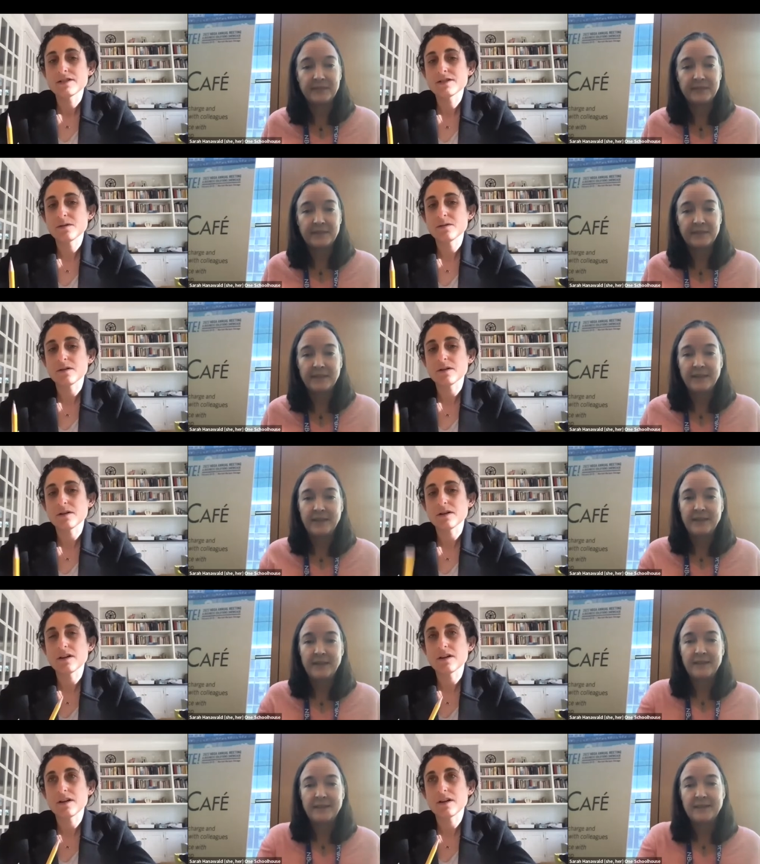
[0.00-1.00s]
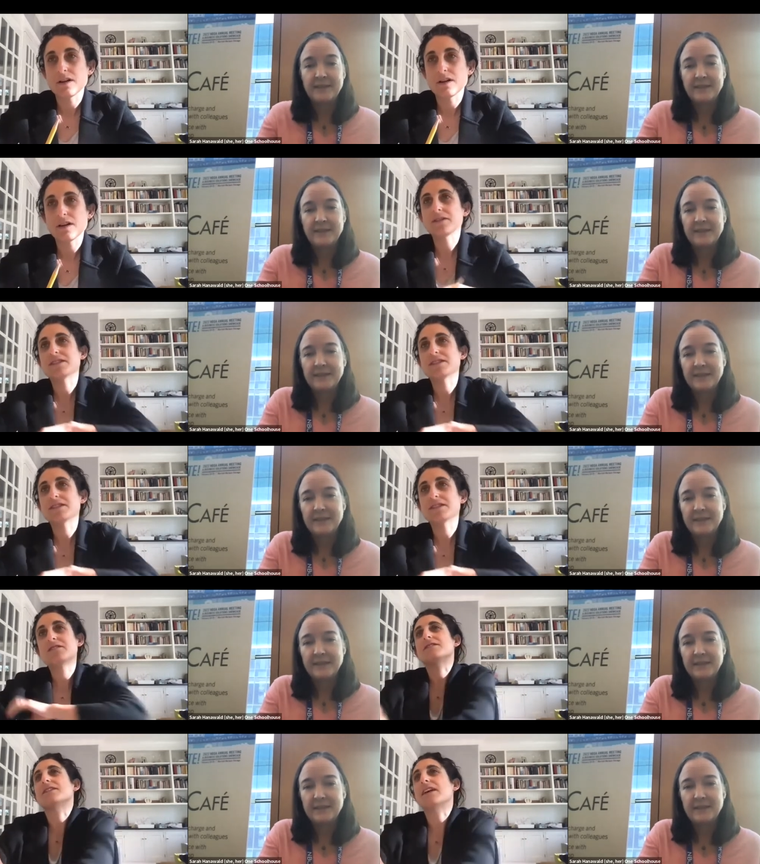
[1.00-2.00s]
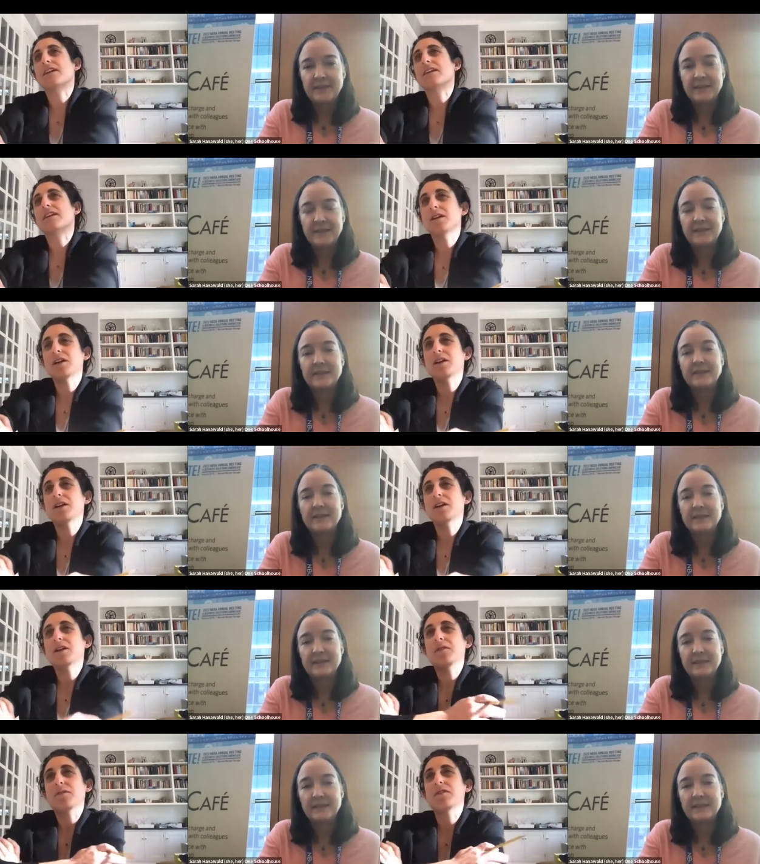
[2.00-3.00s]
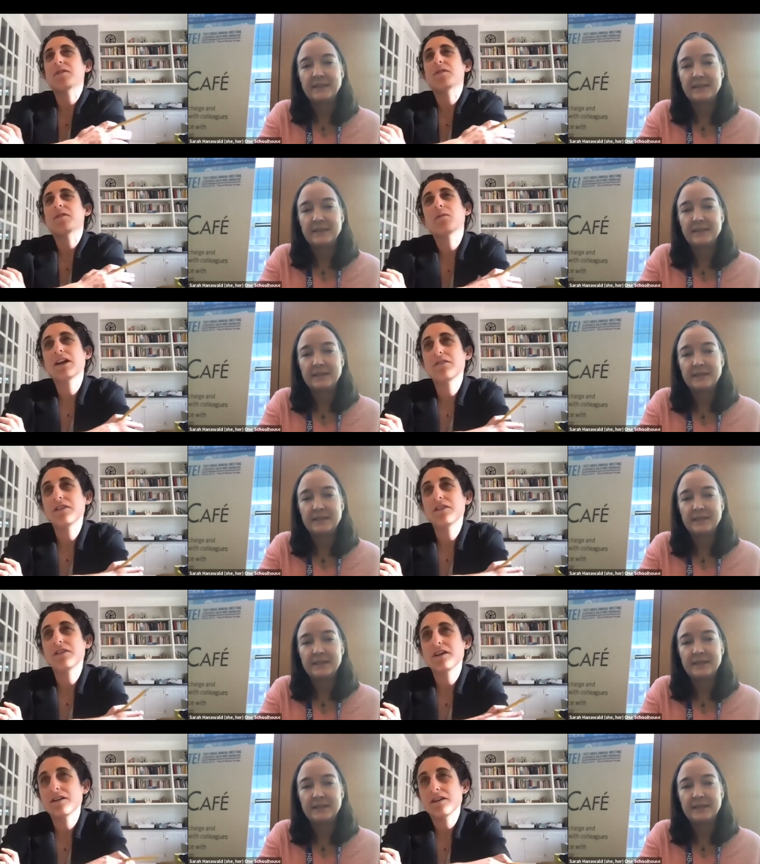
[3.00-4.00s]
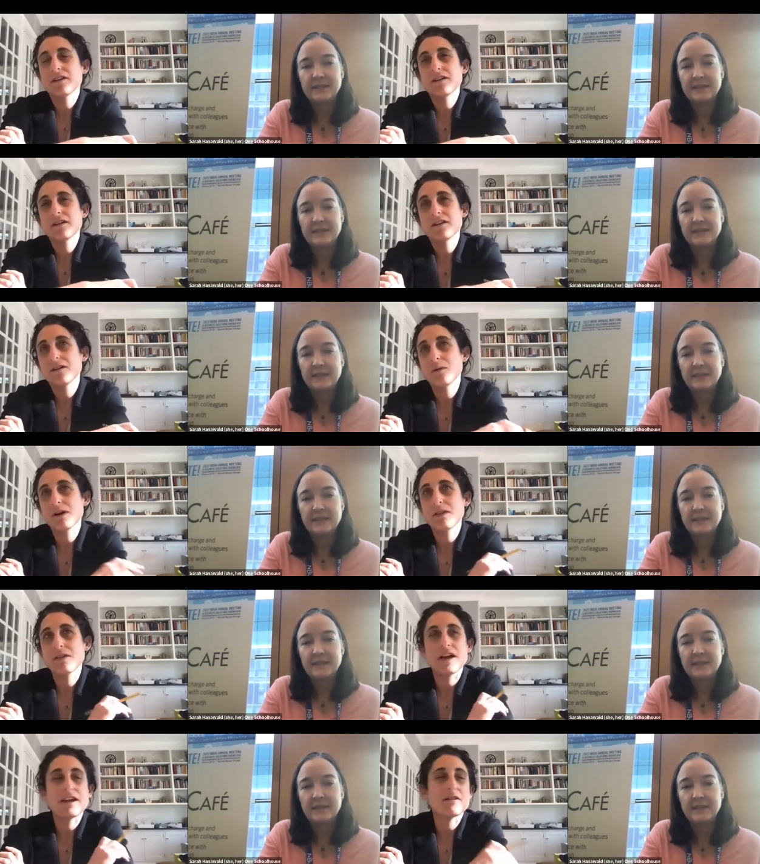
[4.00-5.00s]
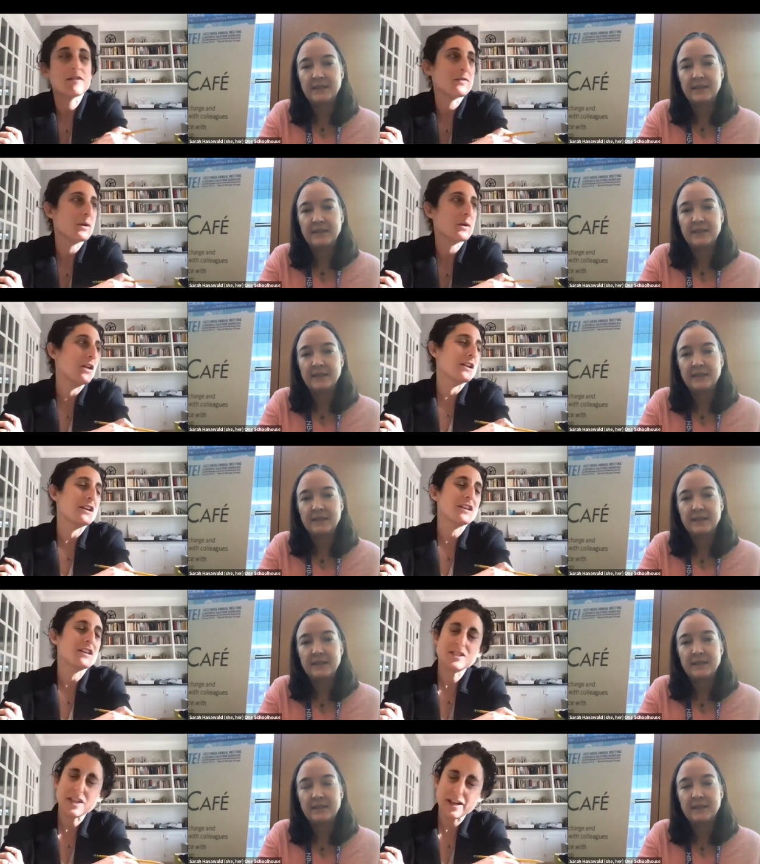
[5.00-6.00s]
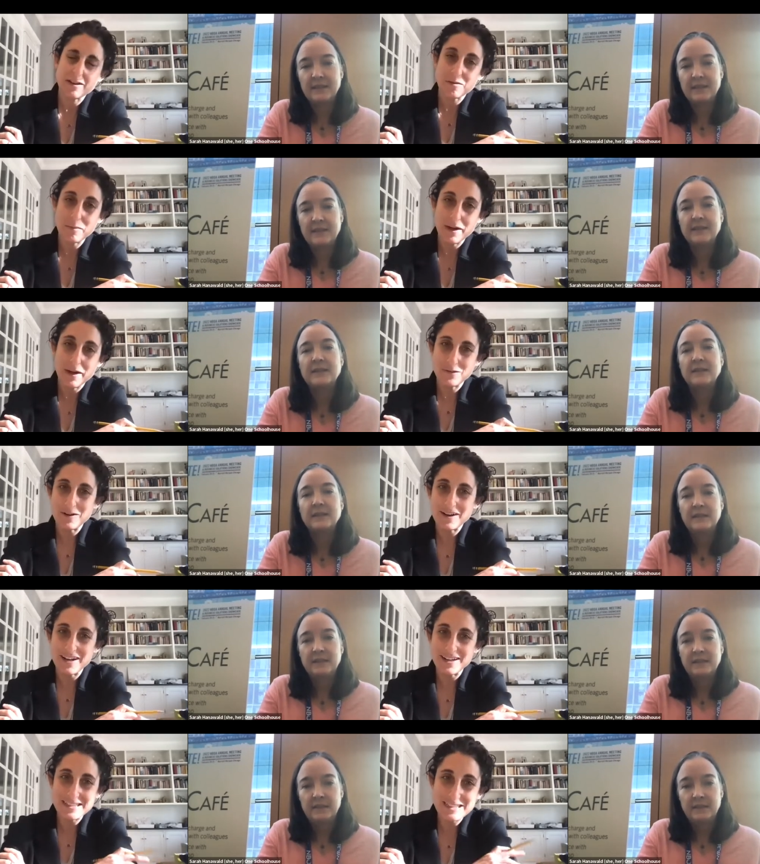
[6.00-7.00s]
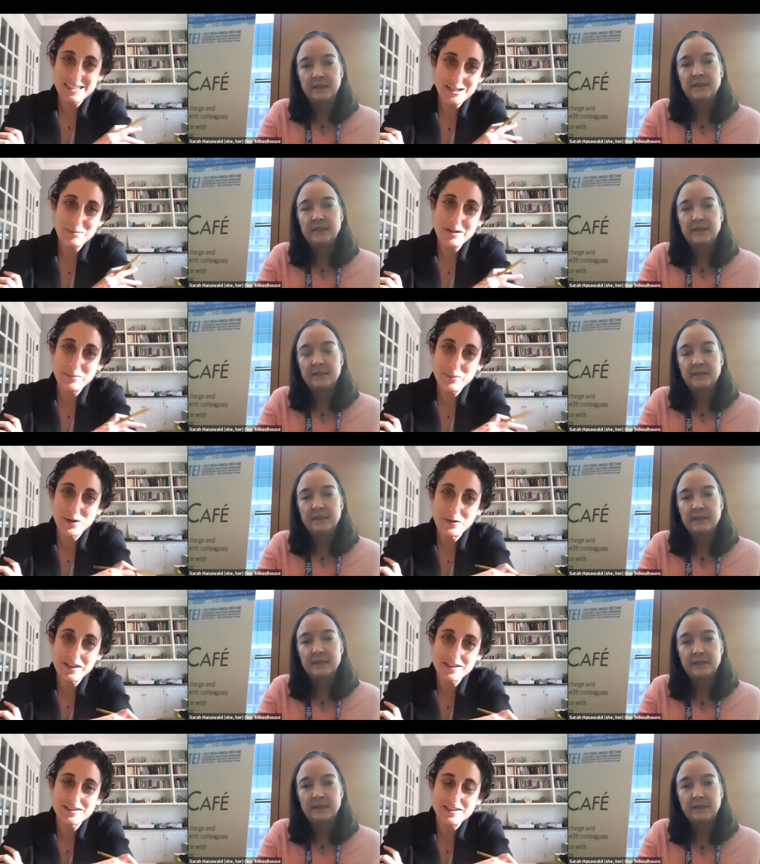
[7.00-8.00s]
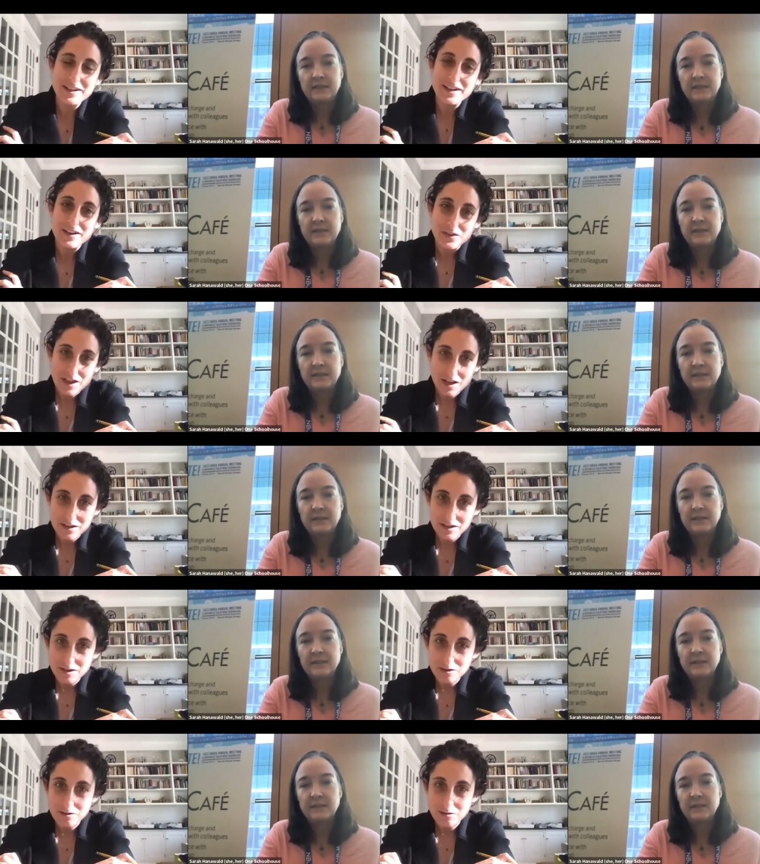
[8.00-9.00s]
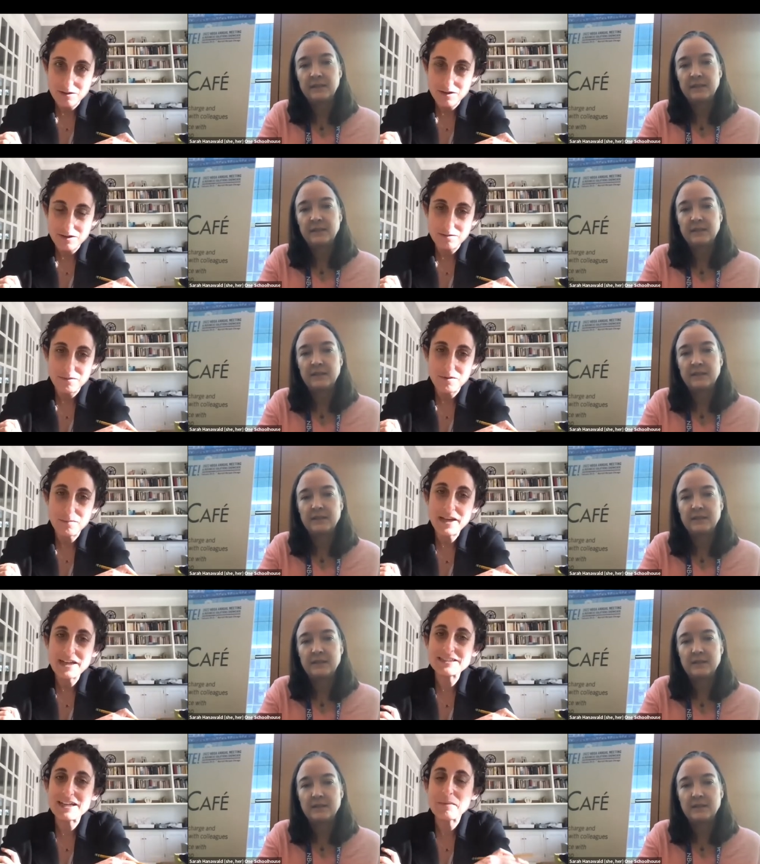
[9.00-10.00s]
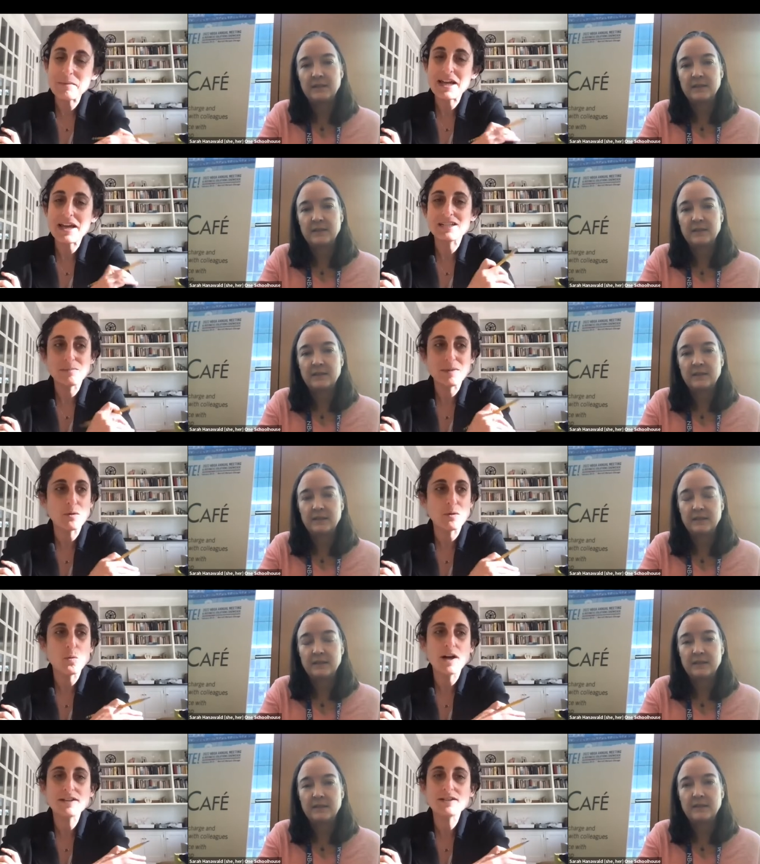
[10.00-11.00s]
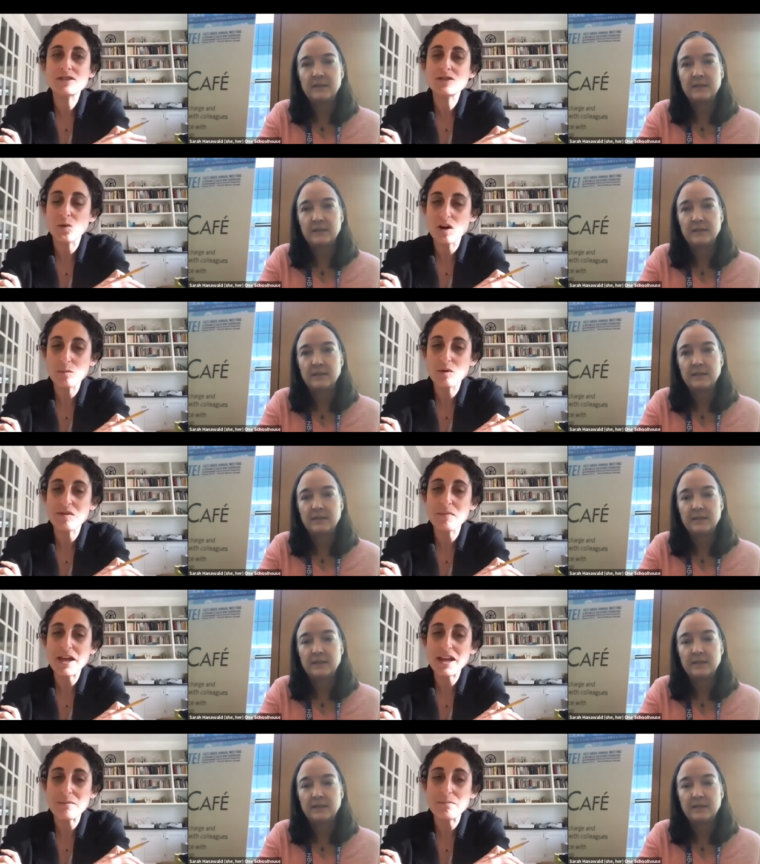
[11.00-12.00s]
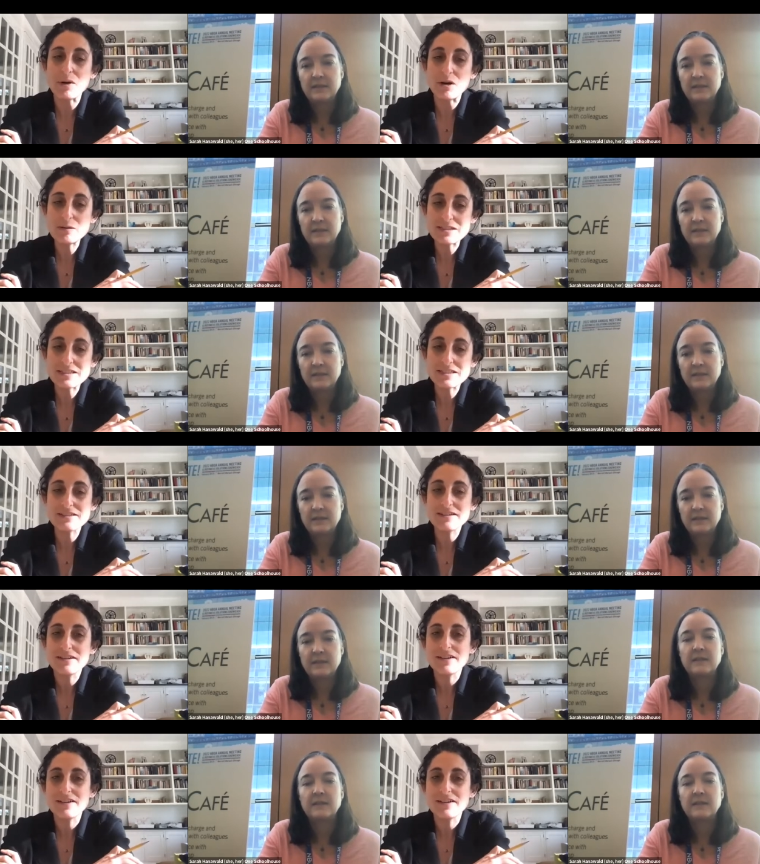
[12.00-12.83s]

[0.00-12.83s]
Speaker 1: So, you know, it's interesting. You know, it, the one of the one of the I don't know if you call it a cliche or a metaphor. I guess it's a little bit of both. Is that you know the the pandemic has been one storm with many boats.